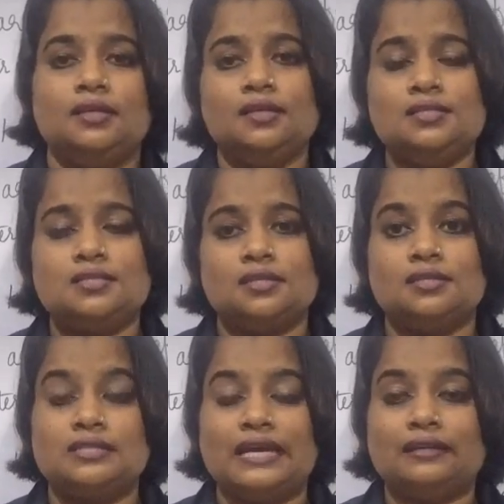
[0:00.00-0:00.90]
yes,
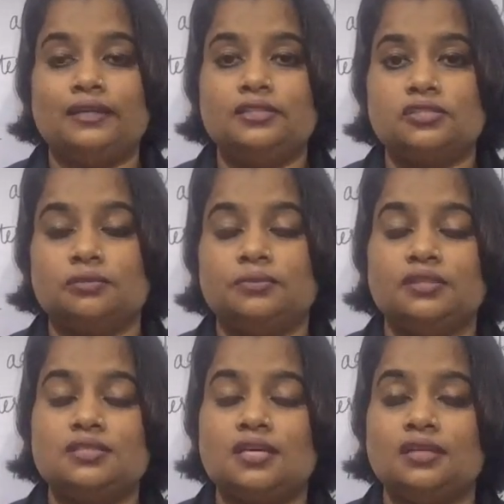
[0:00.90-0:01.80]
exactly,
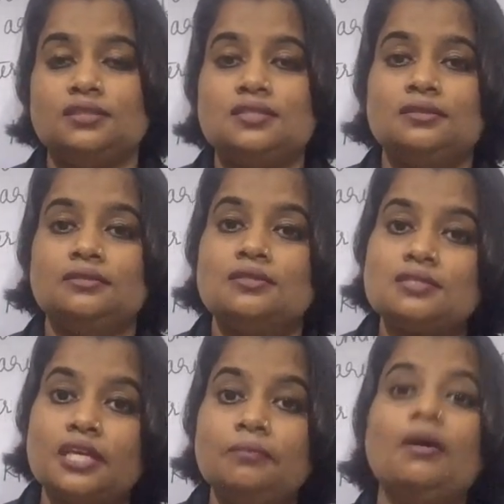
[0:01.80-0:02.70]
determiners are the
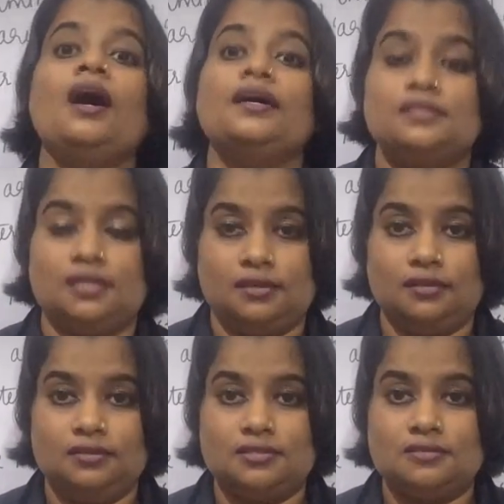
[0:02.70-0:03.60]
same
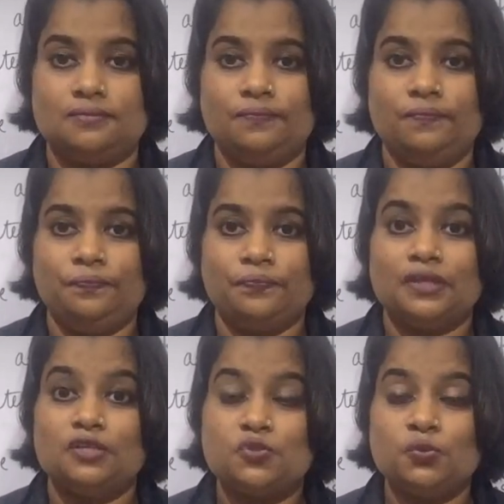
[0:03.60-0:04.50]
articles.
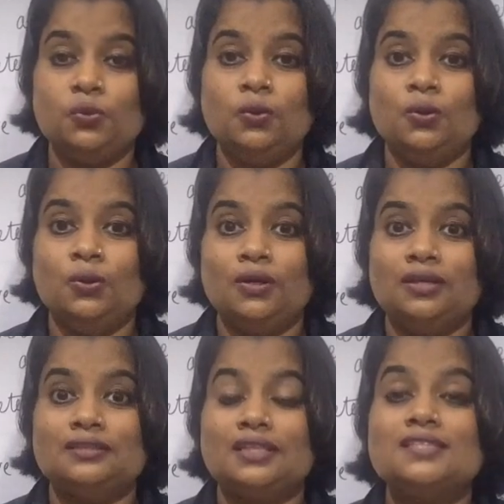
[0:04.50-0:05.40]
So
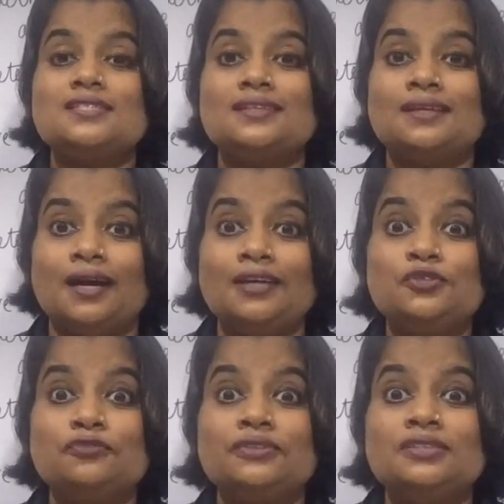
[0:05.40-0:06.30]
that is a
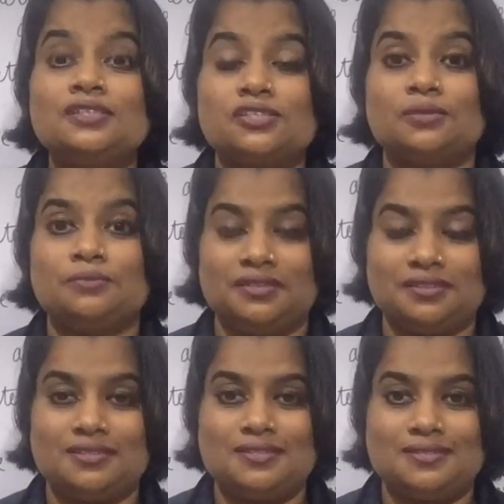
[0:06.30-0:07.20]
kind of the
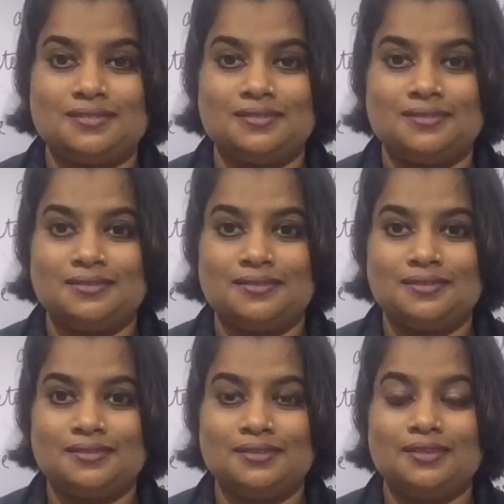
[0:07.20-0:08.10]
determiners.
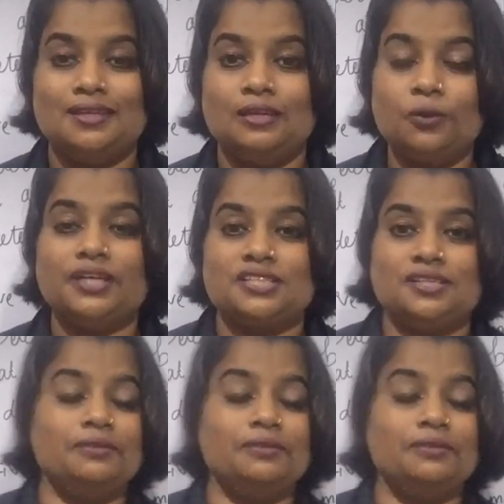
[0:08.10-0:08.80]
Look at